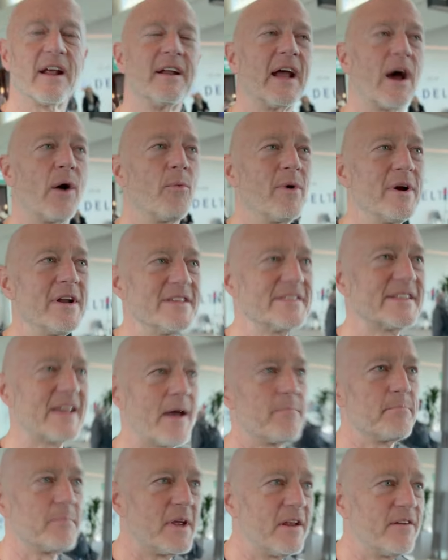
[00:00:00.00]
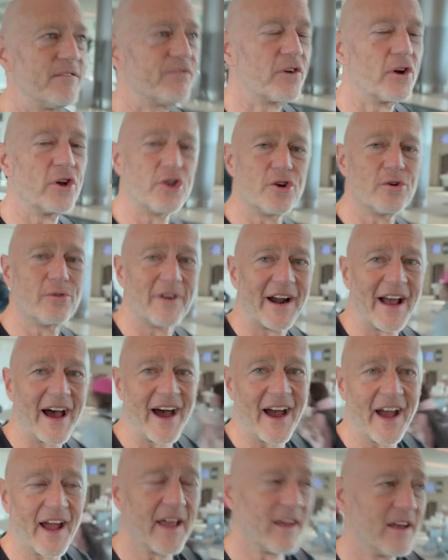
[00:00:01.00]
Now, what does that mean for you and
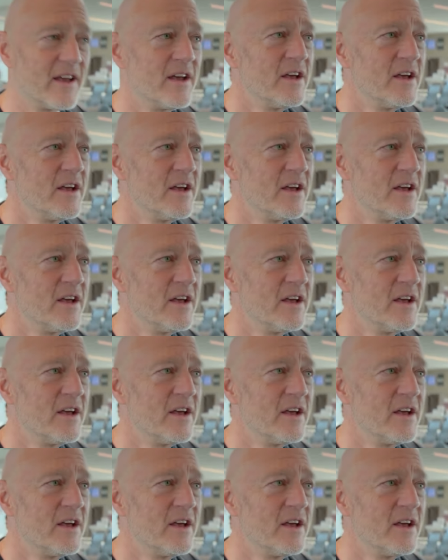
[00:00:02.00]
I?